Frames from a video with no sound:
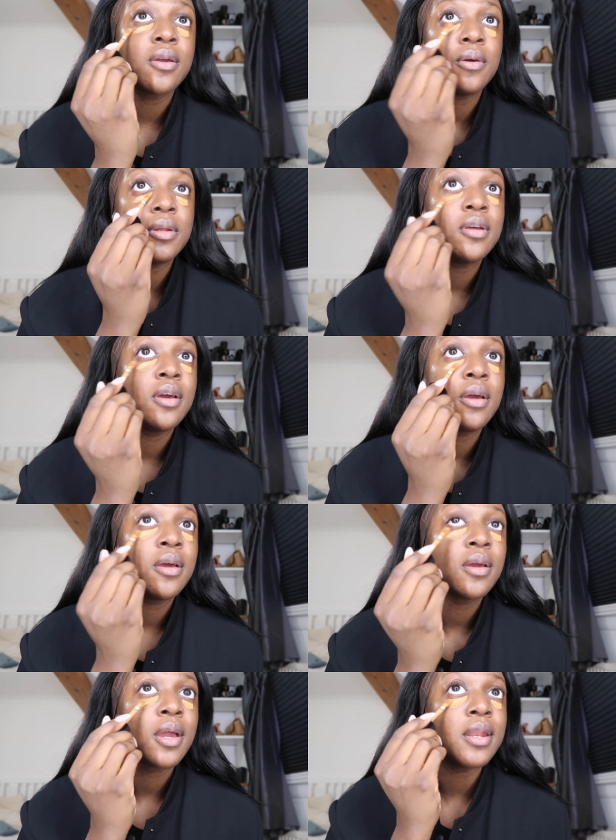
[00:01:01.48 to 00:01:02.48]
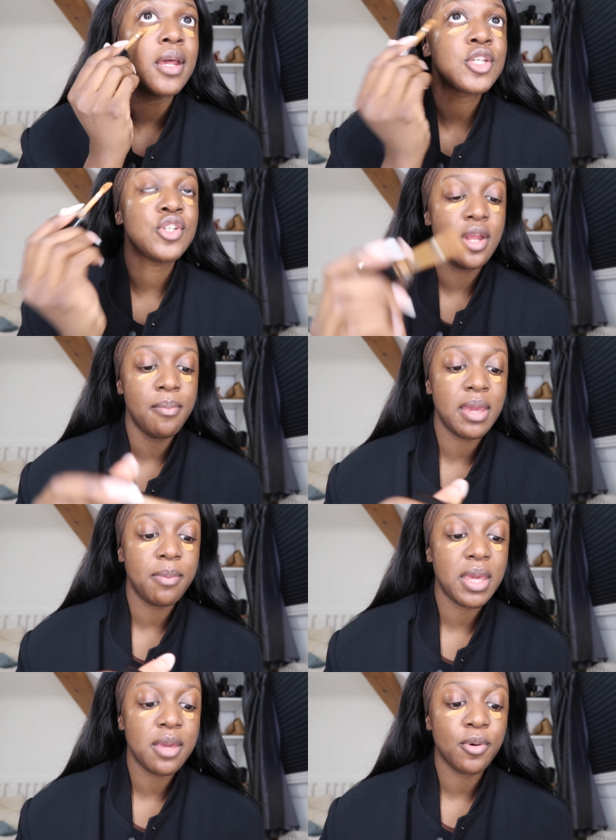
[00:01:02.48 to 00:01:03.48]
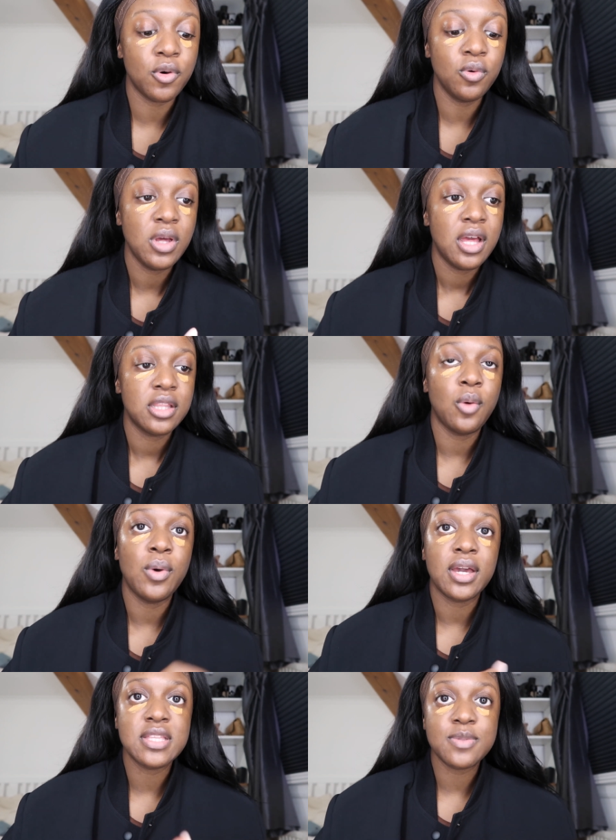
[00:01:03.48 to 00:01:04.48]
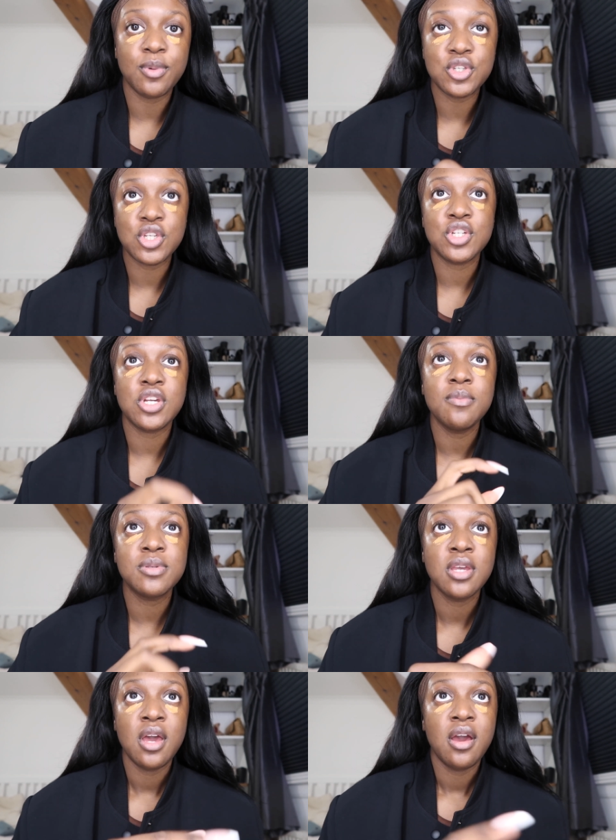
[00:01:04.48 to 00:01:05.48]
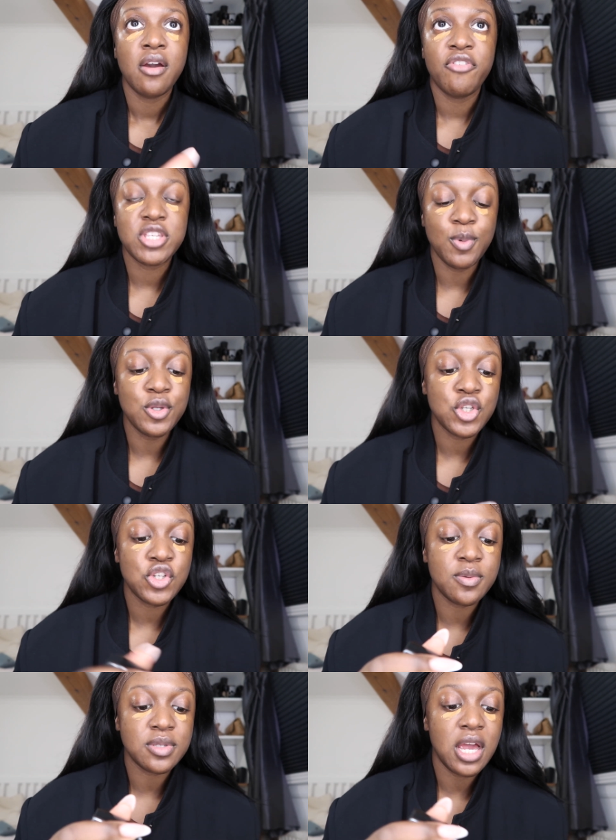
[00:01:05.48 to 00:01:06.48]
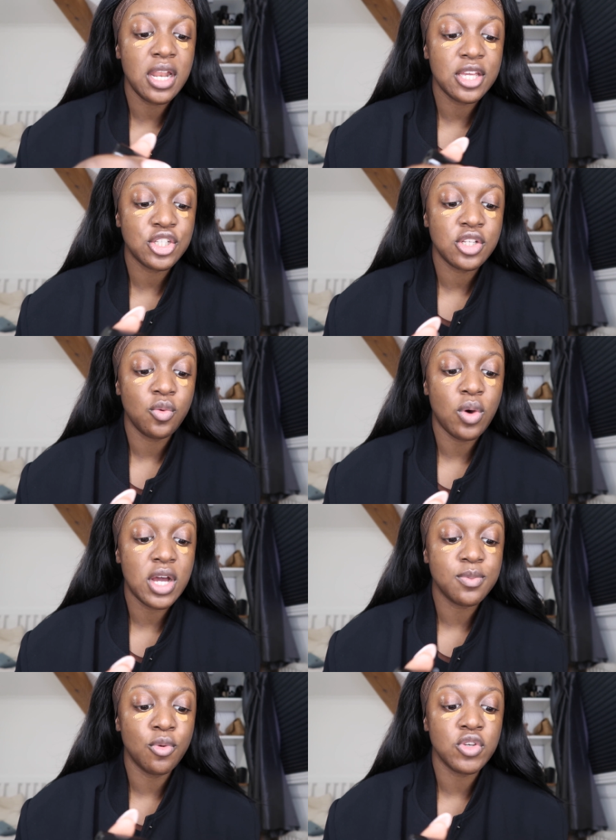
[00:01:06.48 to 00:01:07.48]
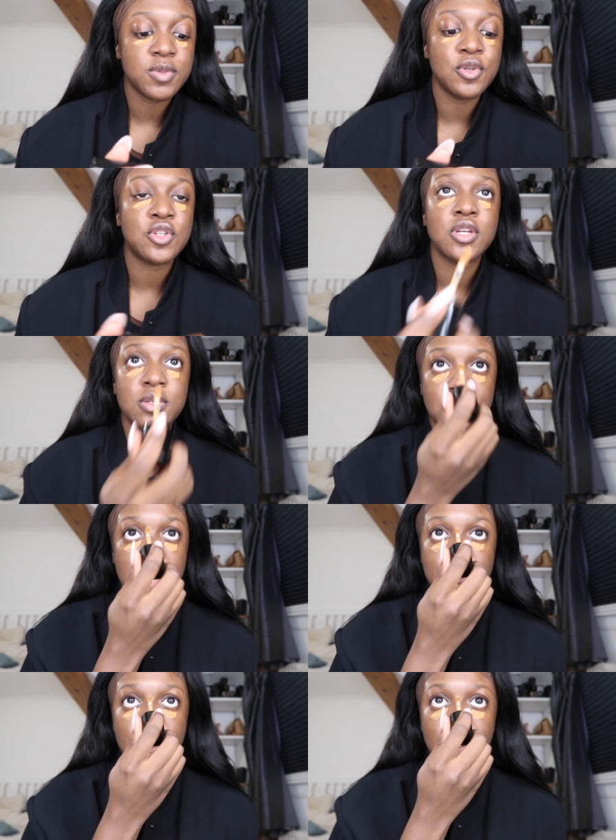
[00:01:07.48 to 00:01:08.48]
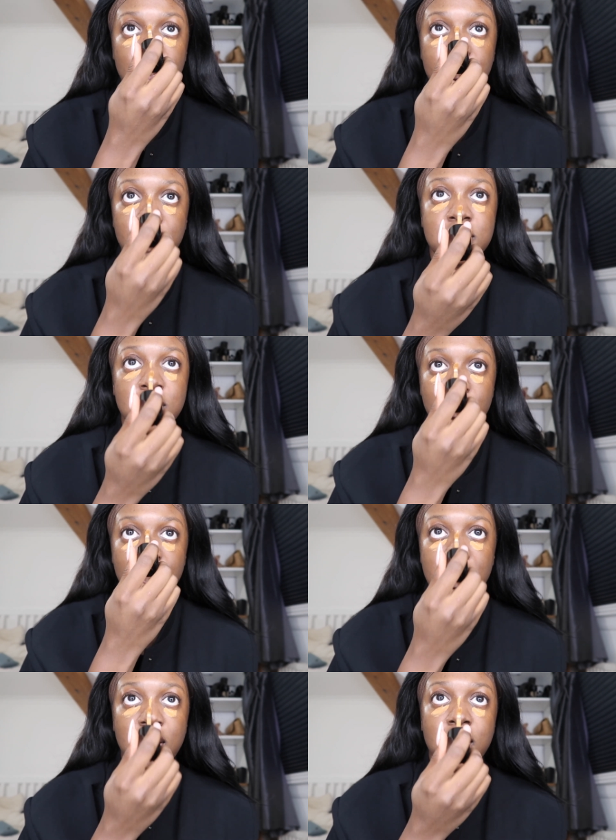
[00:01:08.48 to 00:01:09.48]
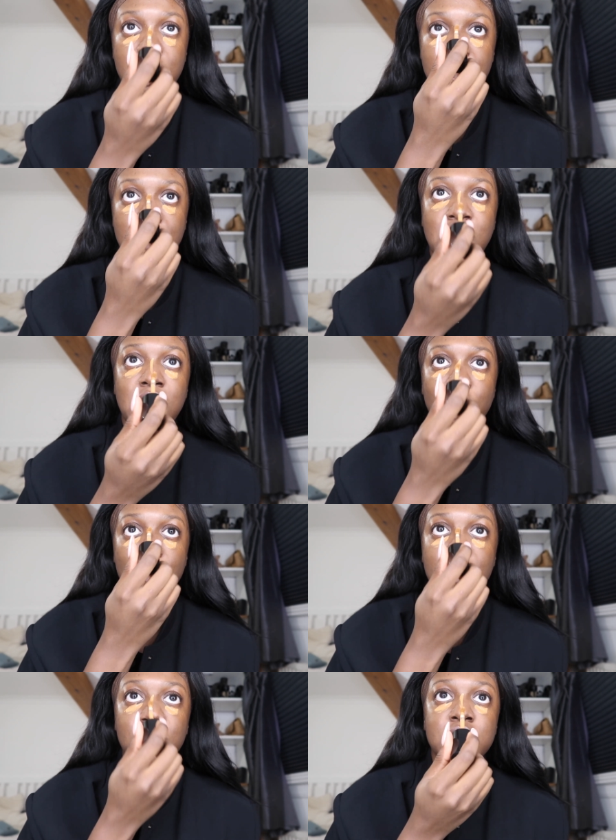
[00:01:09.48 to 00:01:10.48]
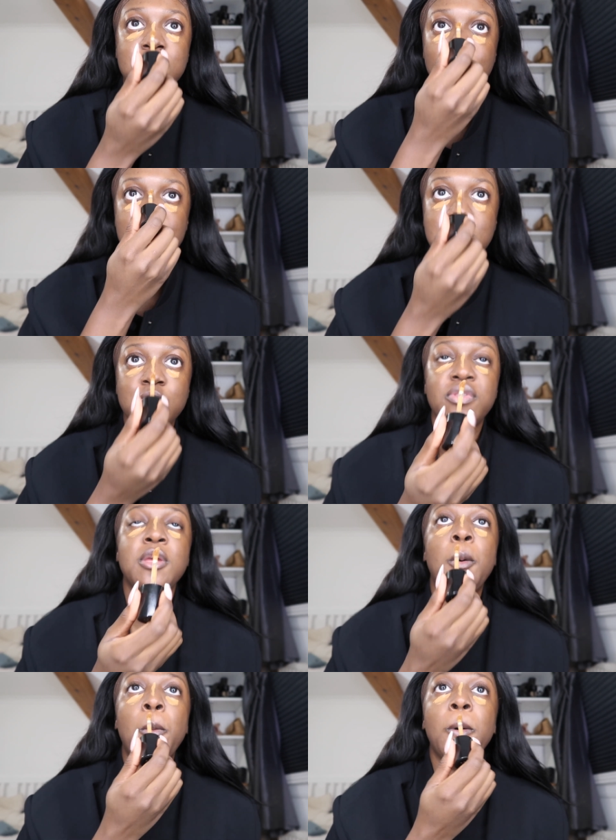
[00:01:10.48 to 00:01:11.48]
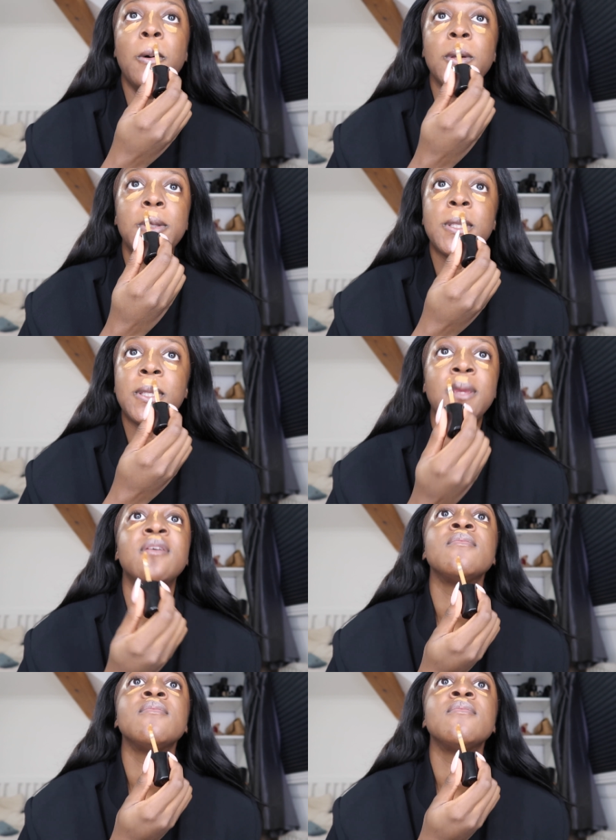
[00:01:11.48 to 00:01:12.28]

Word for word: good connection and meet people that work in sponsorships. For sponsorships, I actually worked more on sponsorships when I was working on Music Week, like working on sponsors with the awards